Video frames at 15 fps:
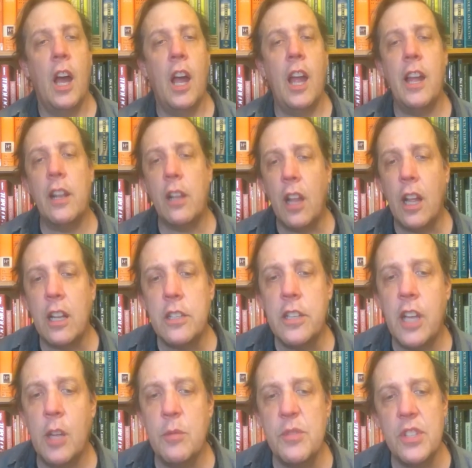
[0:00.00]
and a lot of
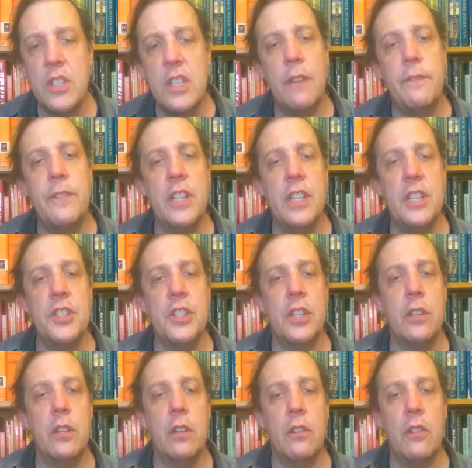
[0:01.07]
times the
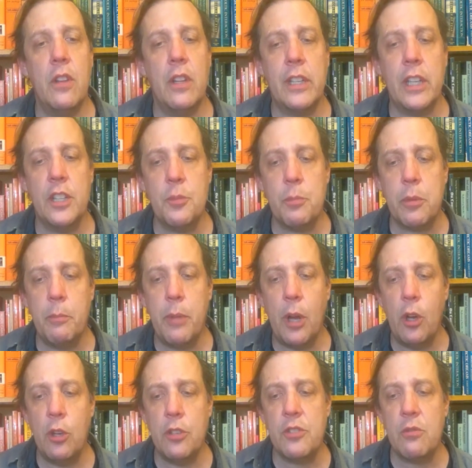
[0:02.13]
definition that gets
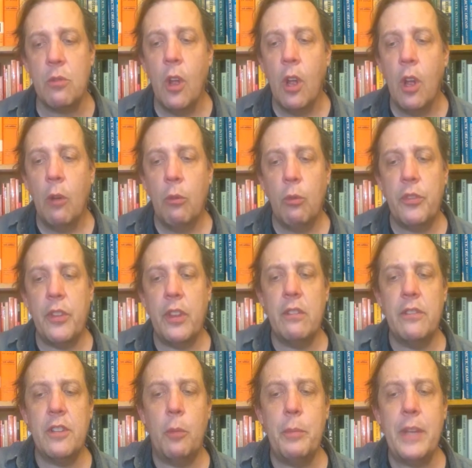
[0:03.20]
proposed
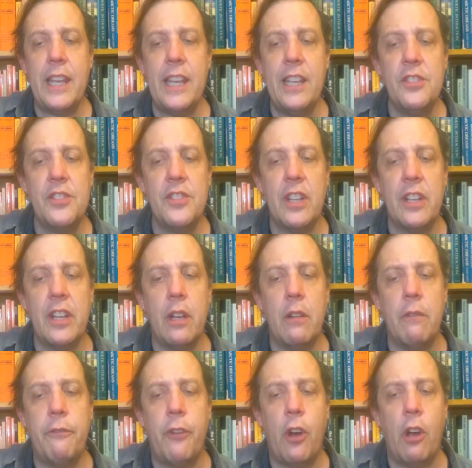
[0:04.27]
there'll be hints that it
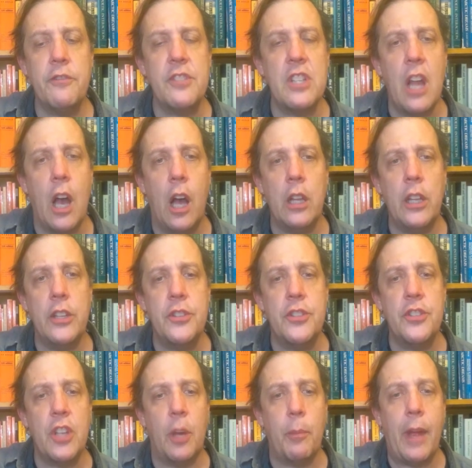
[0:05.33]
involves knowledge
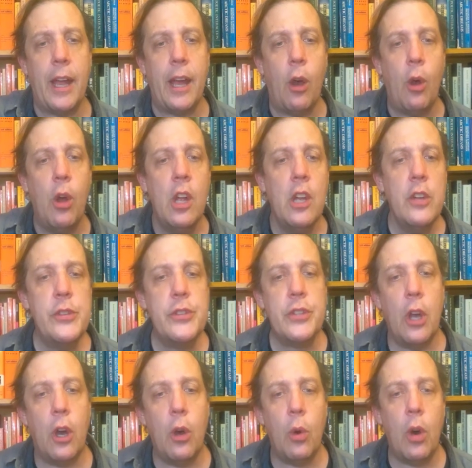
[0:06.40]
somehow.
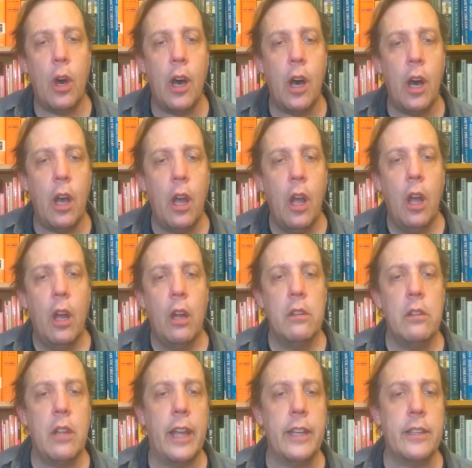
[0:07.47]
So, uh,
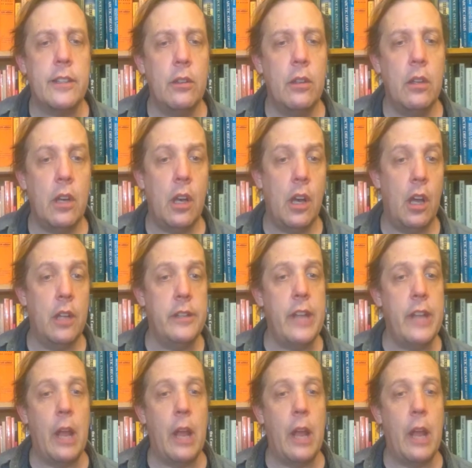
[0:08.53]
like, uh,